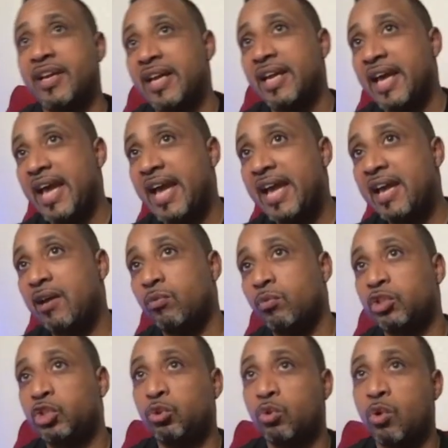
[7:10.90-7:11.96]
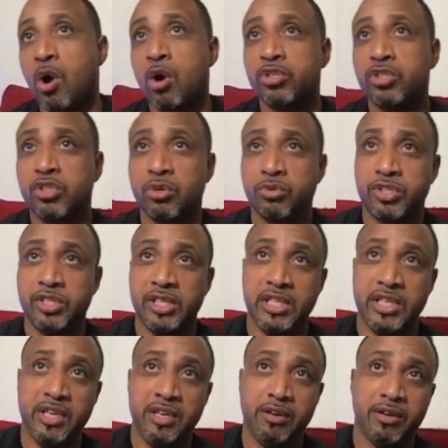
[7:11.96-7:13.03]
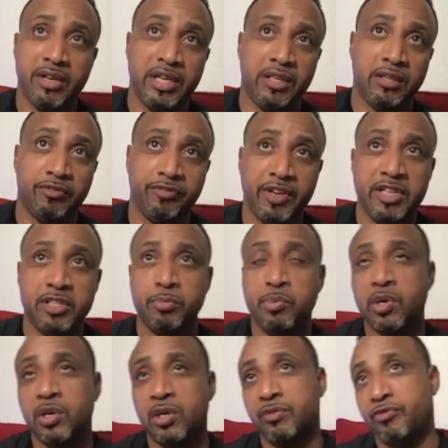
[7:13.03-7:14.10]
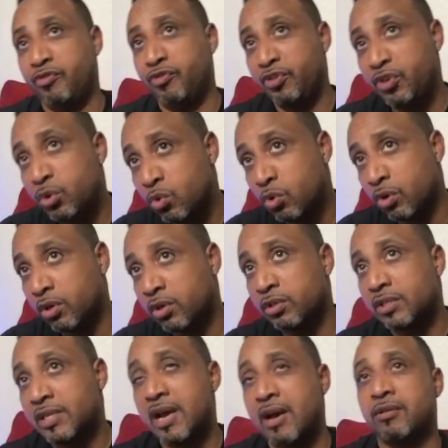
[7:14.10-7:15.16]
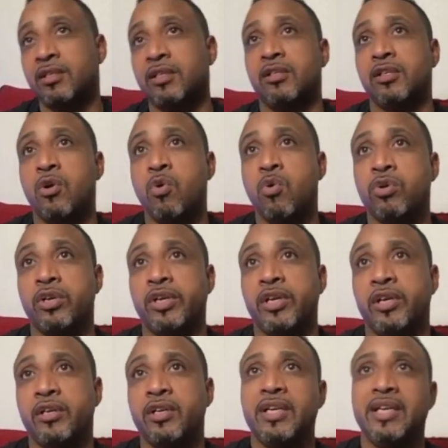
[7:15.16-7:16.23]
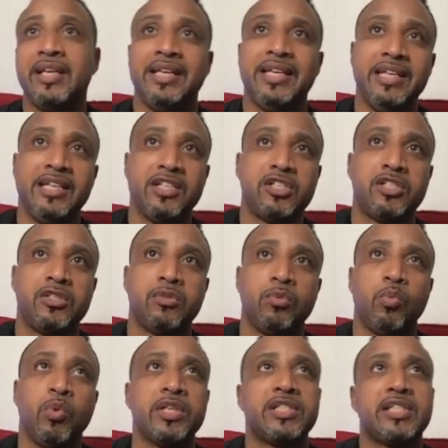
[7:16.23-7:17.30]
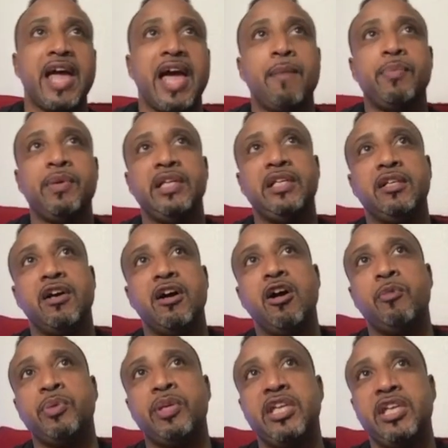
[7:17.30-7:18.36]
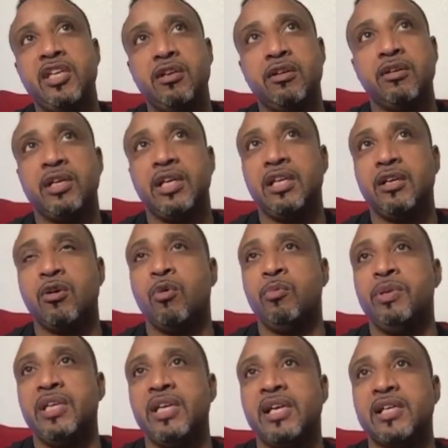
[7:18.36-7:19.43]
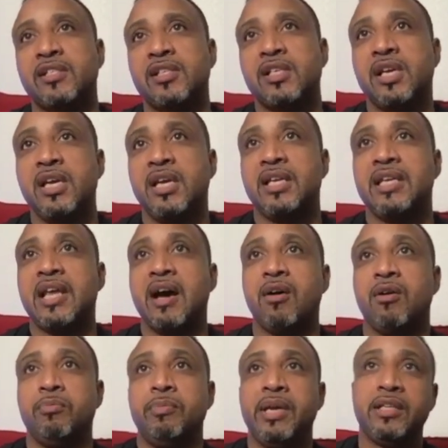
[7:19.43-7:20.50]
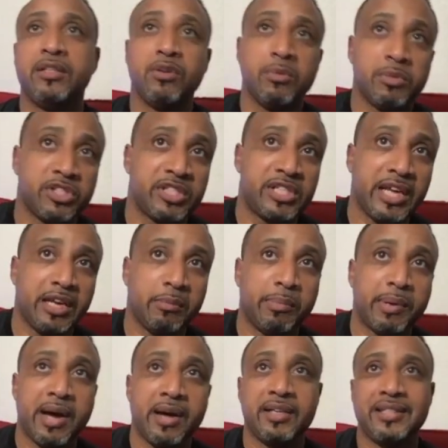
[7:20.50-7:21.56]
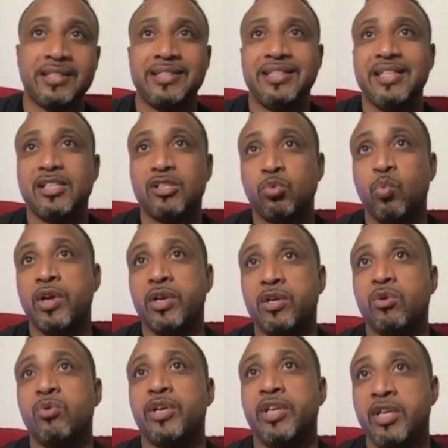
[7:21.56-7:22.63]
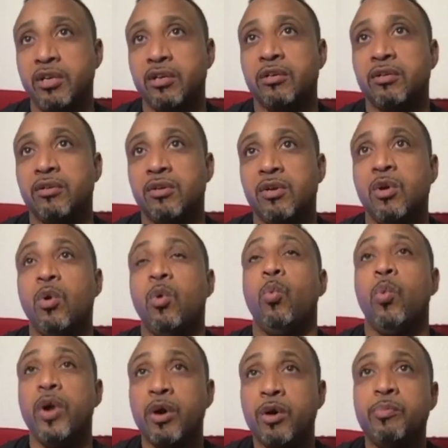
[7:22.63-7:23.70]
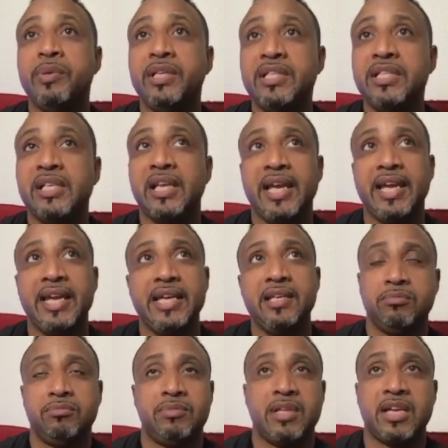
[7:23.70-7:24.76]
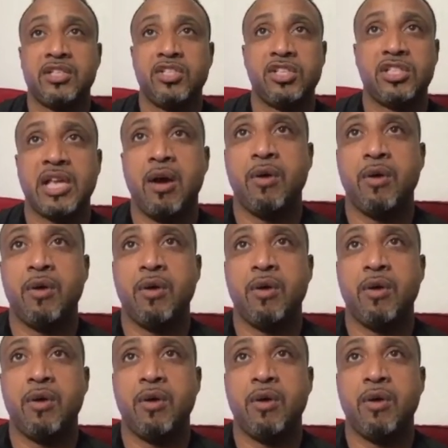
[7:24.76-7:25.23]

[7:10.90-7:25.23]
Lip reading: And what you also see here in the Facebook viewer down in the corner there is what's happening up here in OBS. Now make no mistake about it, this window here will be delayed. That's just how it